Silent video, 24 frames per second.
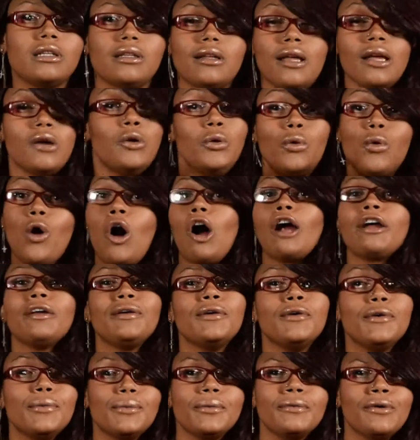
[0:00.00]
Who are
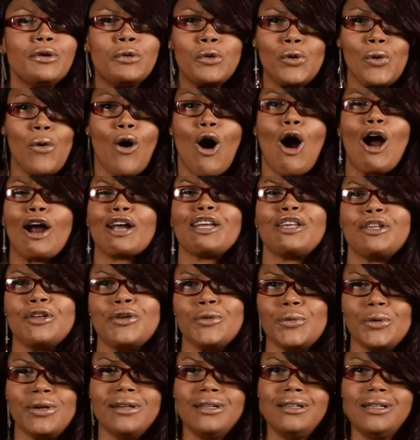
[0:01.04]
you? Who are
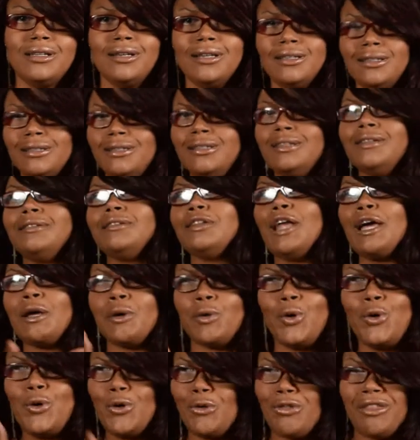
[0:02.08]
you? Like,
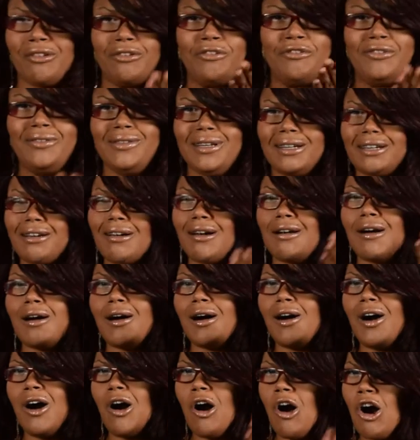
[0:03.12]
who the
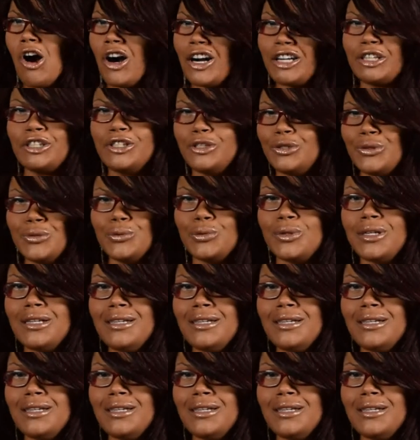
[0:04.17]
are you?